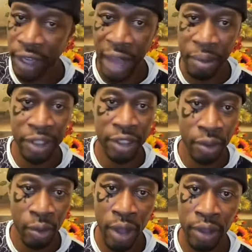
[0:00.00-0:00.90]

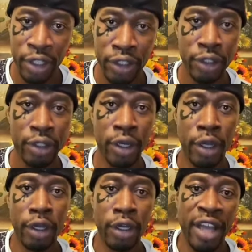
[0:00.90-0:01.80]
economics, wellness,
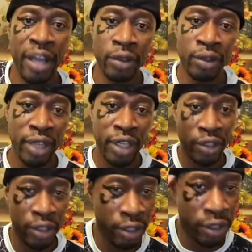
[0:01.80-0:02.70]

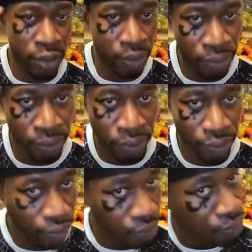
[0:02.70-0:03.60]
consultations,
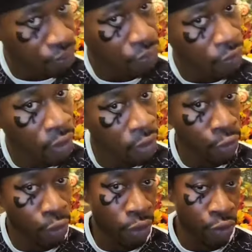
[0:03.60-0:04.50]

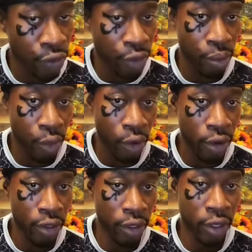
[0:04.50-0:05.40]
uh, 200 or
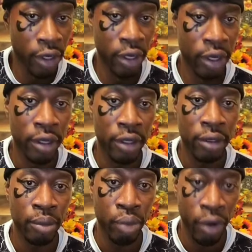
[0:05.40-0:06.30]
more
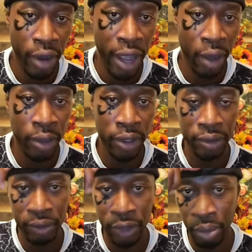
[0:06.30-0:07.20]
per
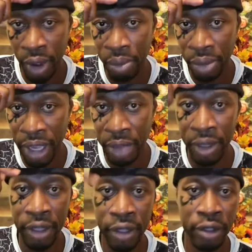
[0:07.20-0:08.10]
hour upon
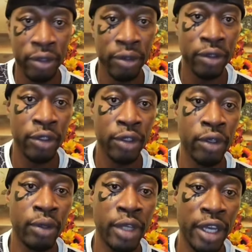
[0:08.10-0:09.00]
payment,
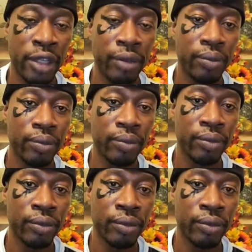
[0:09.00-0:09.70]
you'll get